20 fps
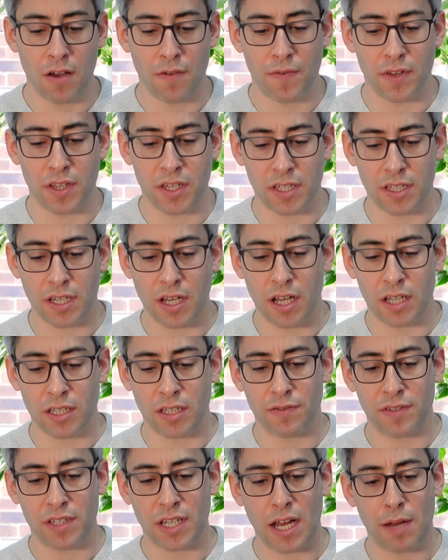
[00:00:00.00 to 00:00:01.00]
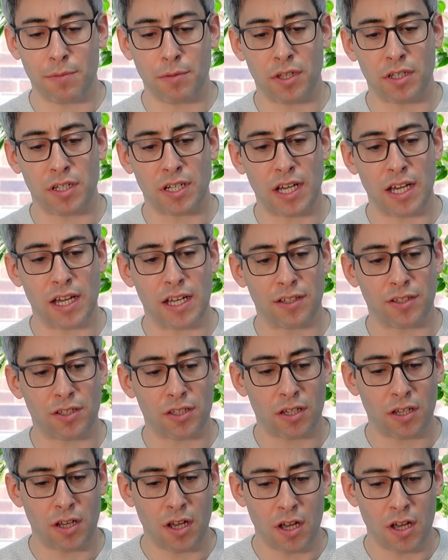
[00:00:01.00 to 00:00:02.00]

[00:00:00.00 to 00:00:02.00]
for the size of tablet it is.